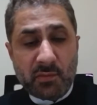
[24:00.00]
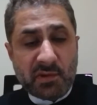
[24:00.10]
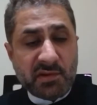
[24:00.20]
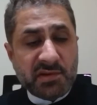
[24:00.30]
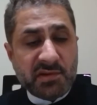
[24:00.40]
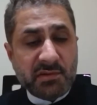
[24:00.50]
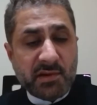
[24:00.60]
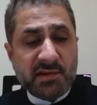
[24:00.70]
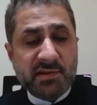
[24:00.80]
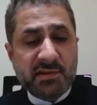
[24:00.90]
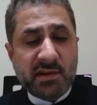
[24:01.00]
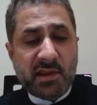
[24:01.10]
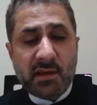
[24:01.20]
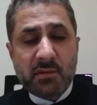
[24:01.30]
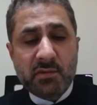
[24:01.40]
with distress and
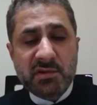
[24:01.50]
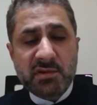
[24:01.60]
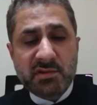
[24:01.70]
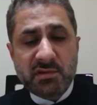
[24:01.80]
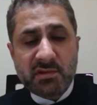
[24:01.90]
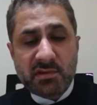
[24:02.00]
anguish.